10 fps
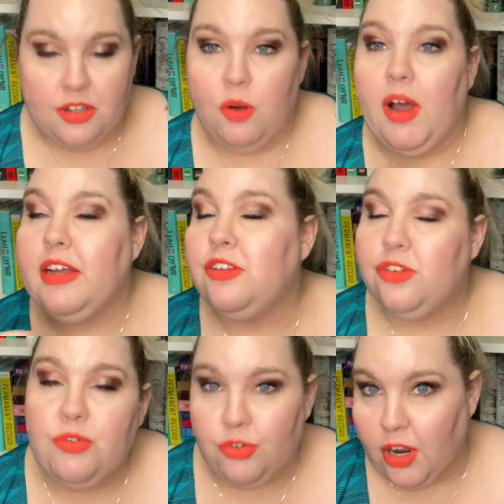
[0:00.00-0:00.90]
So I
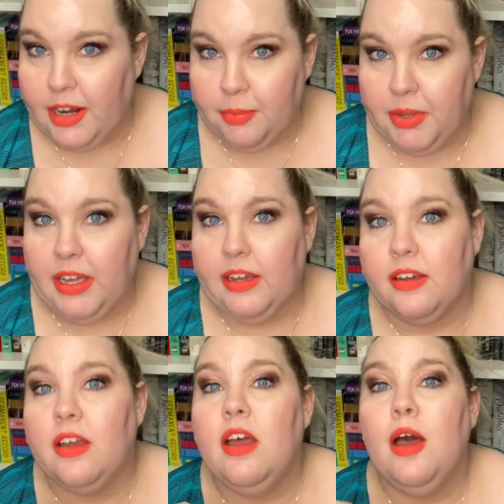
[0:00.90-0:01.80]
do try to
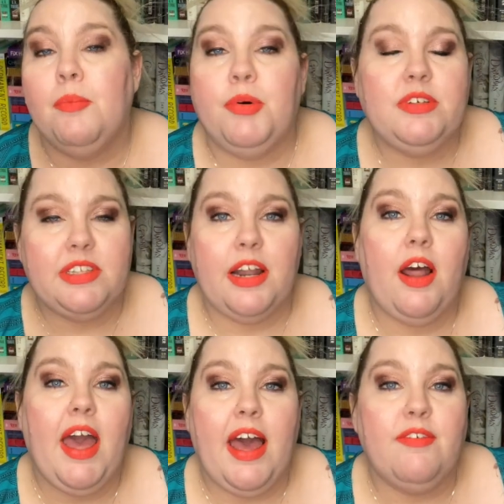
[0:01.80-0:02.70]
pick books
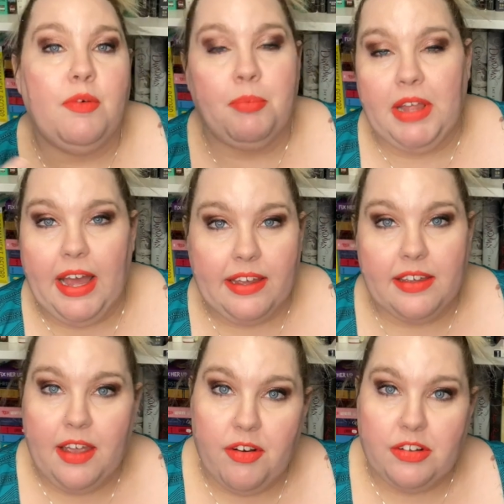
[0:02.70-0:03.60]
that have
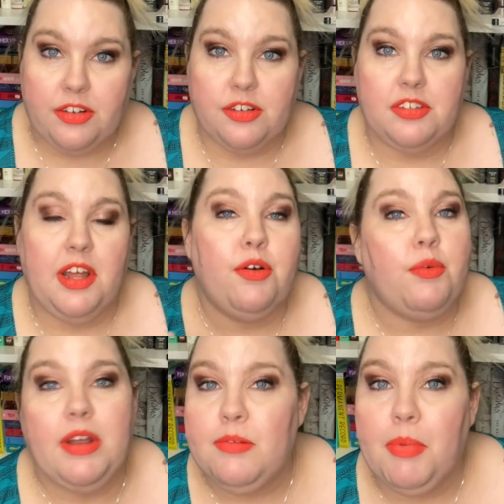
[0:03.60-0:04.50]
black characters that are
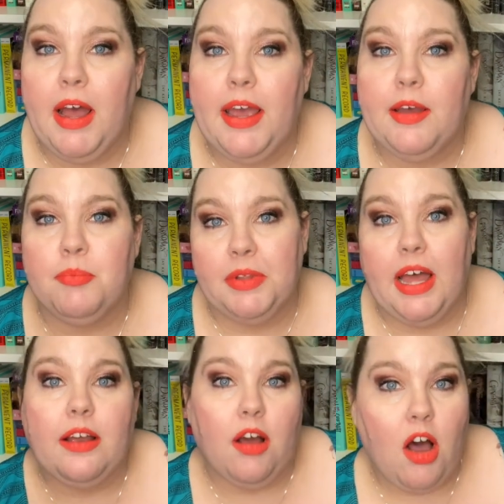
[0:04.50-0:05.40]
written by
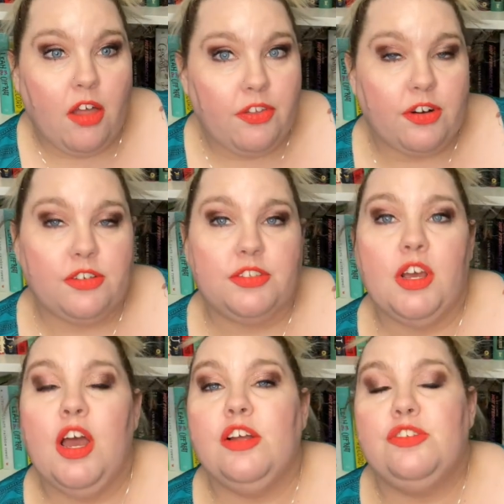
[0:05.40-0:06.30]
black authors
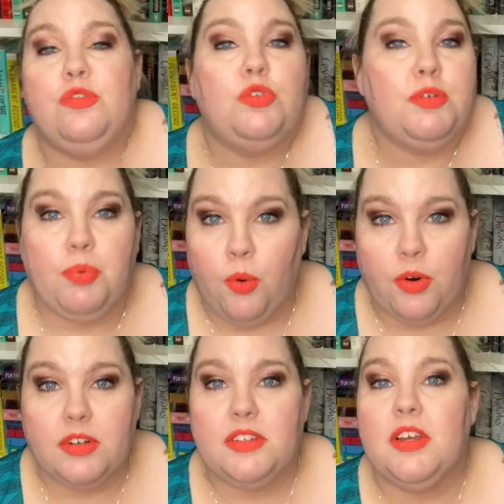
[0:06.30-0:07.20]
to
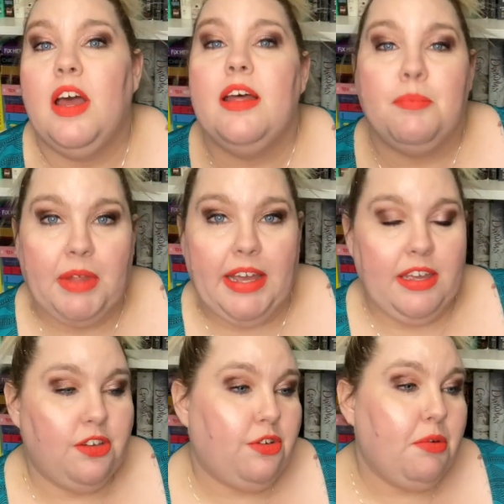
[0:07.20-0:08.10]
support Black
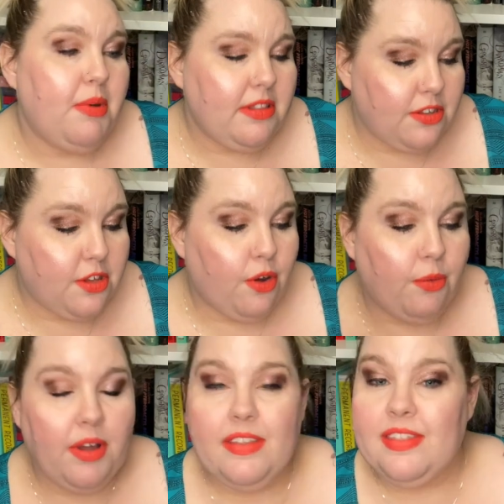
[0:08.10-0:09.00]
History Month.
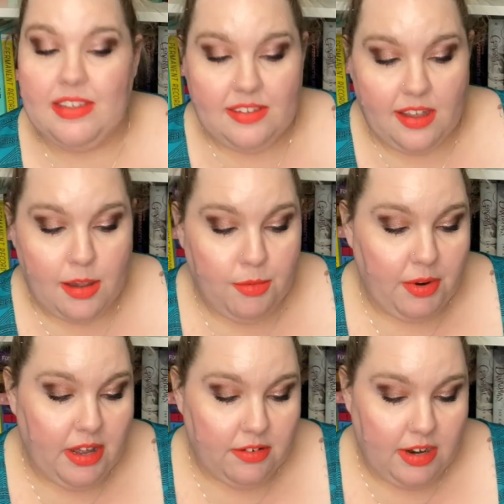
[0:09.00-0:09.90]
So this time
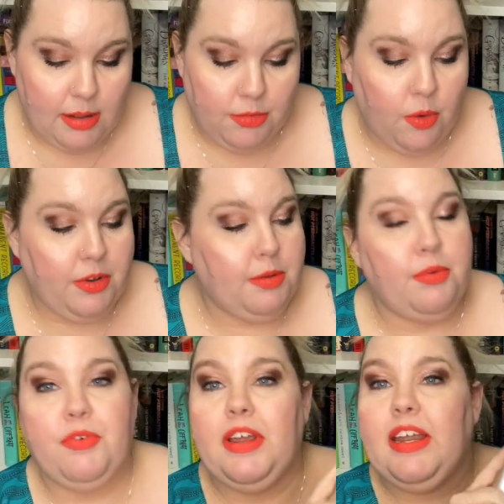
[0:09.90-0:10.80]
around, I'm going to be
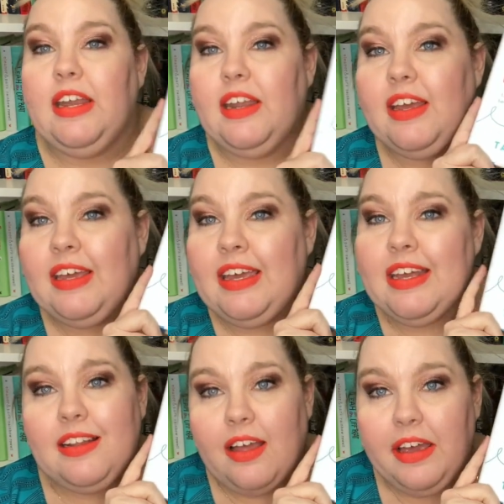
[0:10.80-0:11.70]
reading
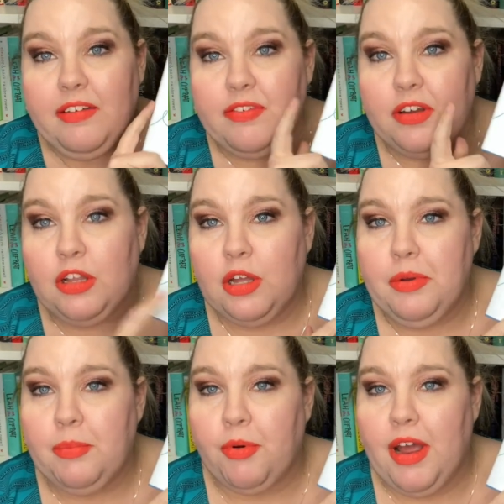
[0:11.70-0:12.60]
Get a Life,
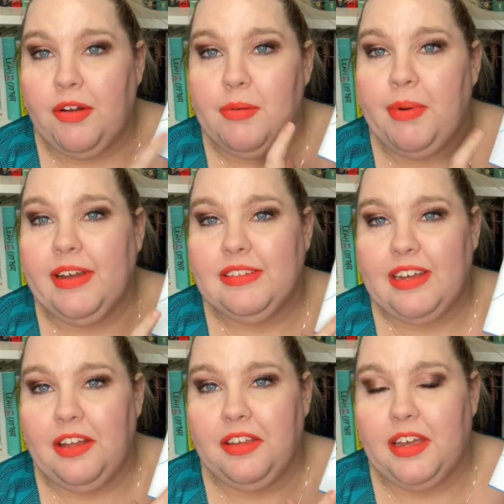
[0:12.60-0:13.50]
Chloe Brown by
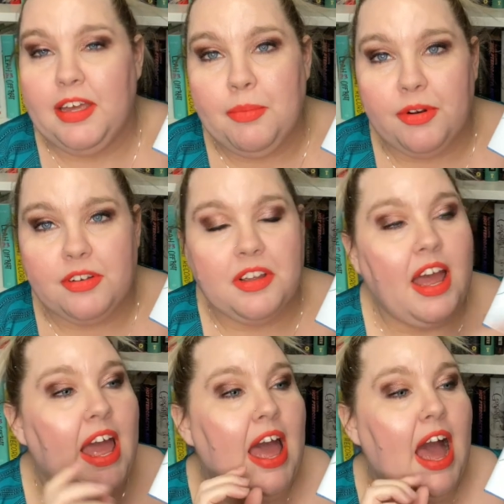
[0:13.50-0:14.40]
Talia Hibbert.
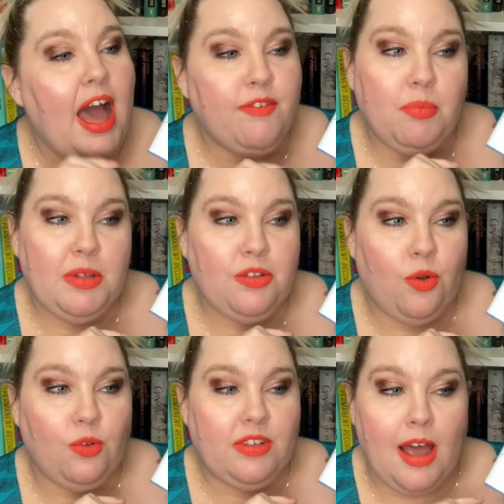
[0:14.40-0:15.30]
I've been
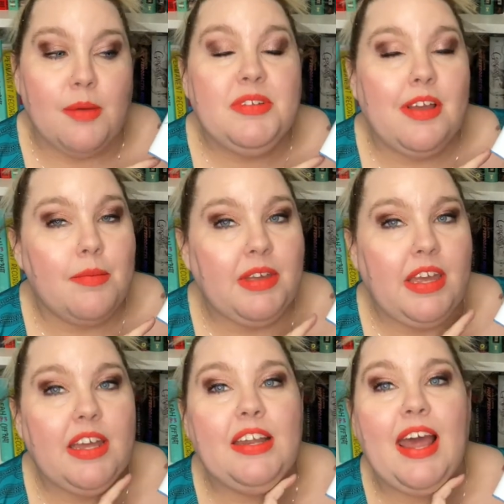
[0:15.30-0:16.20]
told time and time
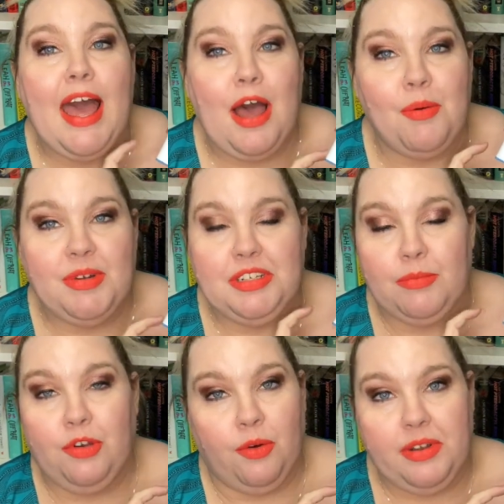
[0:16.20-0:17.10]
again how much
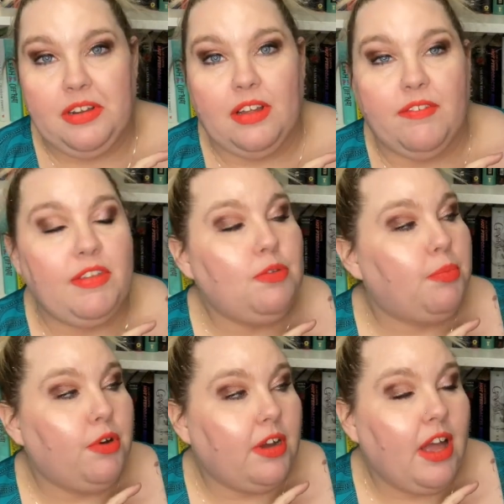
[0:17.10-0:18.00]
I'm going to love this
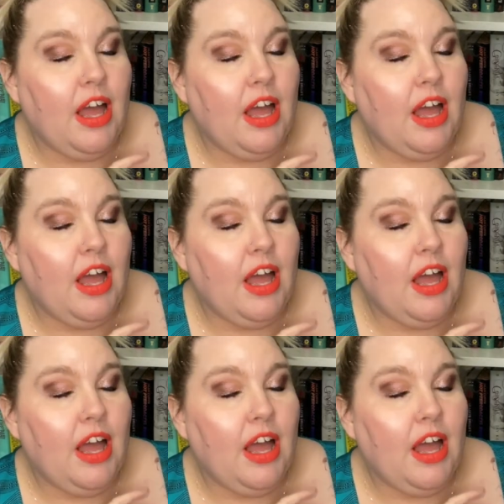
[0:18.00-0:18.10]
book.